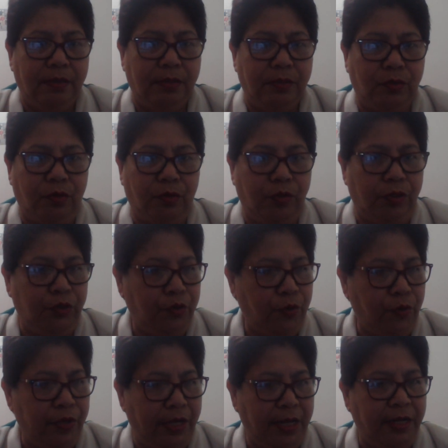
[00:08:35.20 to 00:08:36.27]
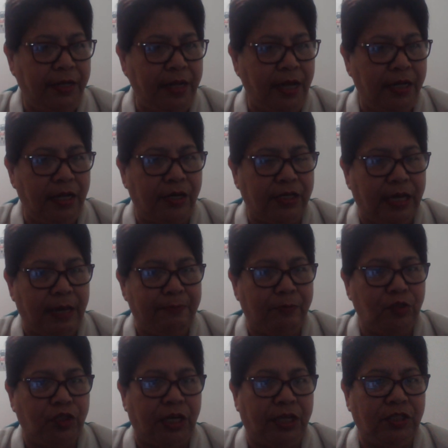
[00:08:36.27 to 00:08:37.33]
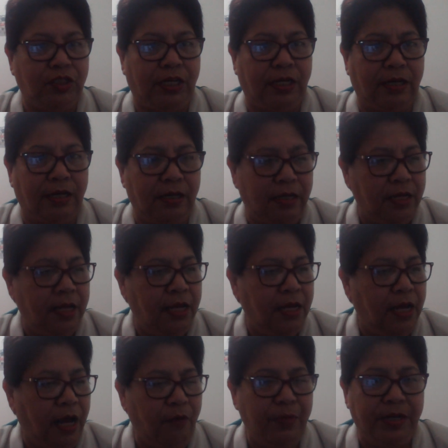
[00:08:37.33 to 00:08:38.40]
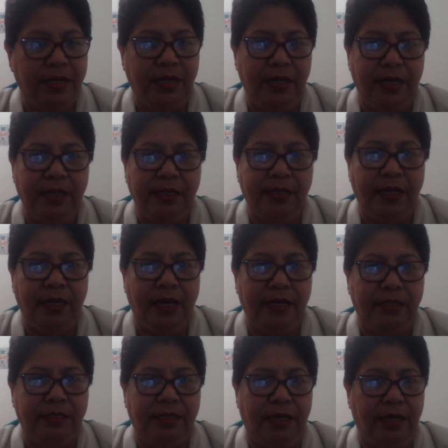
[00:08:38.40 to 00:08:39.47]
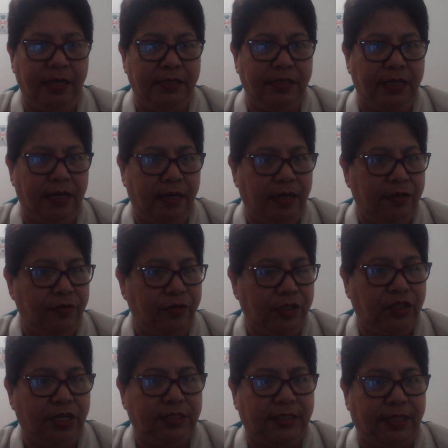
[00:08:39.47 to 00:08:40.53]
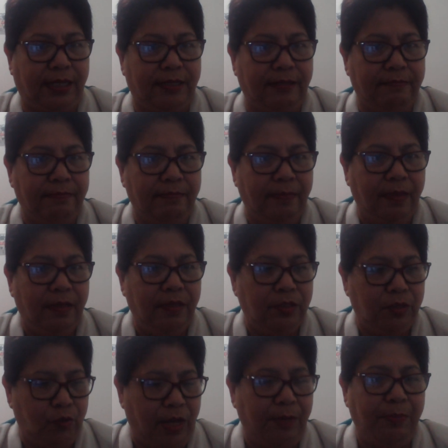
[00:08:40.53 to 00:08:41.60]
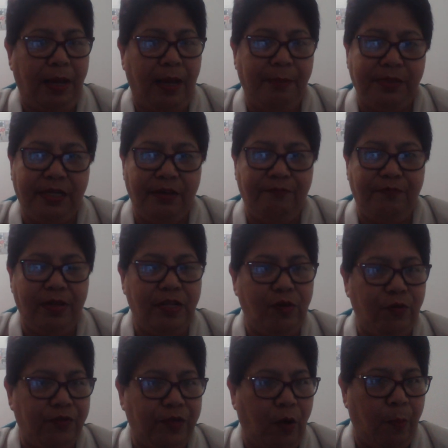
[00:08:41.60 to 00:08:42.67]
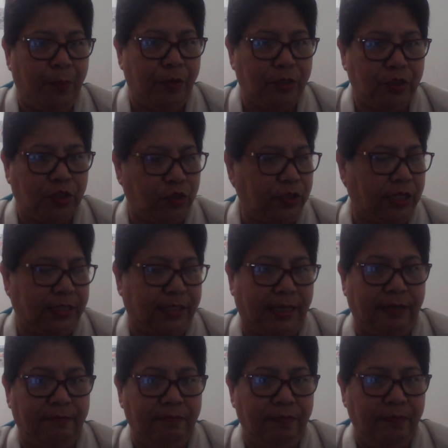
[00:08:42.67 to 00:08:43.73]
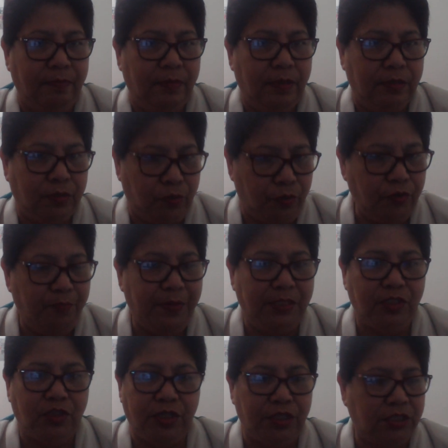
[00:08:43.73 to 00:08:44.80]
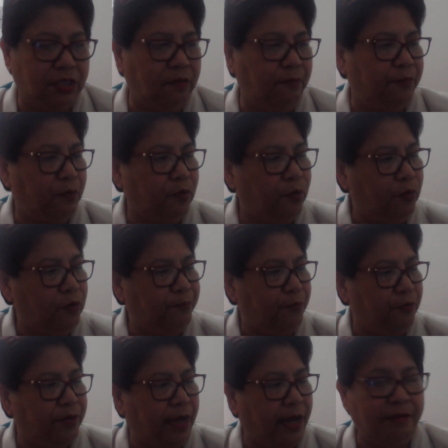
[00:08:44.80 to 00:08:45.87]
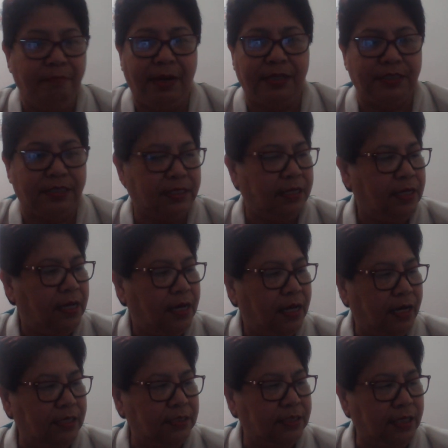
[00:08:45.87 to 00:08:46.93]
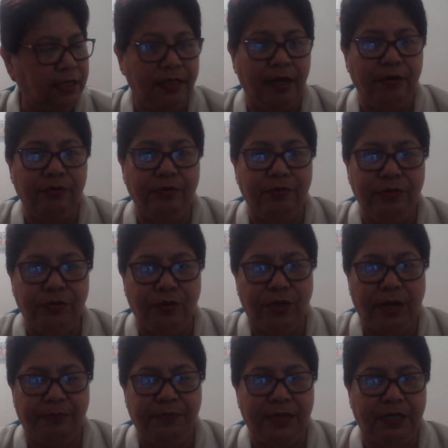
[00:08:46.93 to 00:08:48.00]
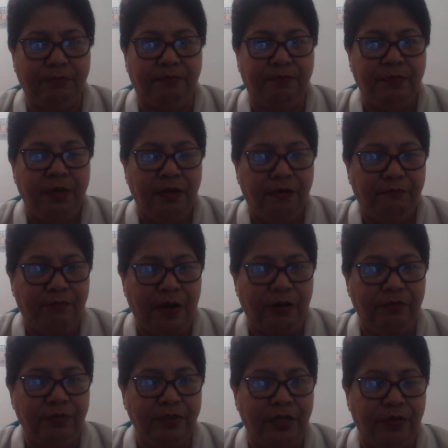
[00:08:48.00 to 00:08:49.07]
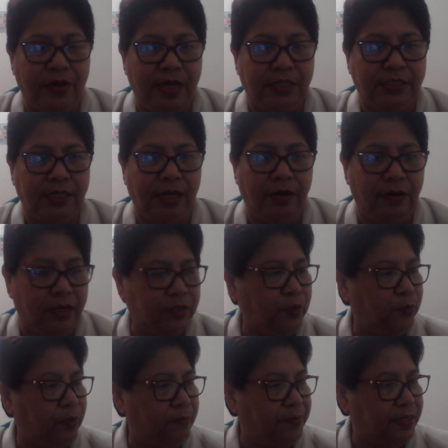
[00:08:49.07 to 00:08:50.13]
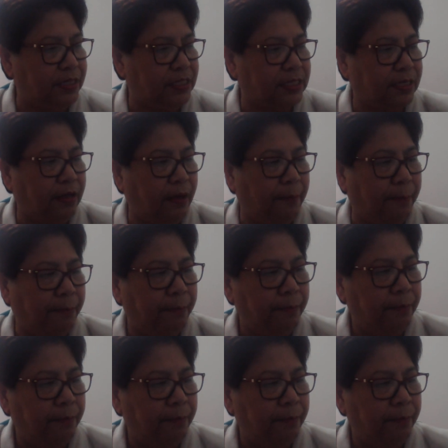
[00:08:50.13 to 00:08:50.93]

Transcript: So Indian are keep on changing. How many Indian I rejected? So I'm giving you the opportunity. So you've been searching for gold for 9 months. Until now, you have not found the right seller and you were being scammed.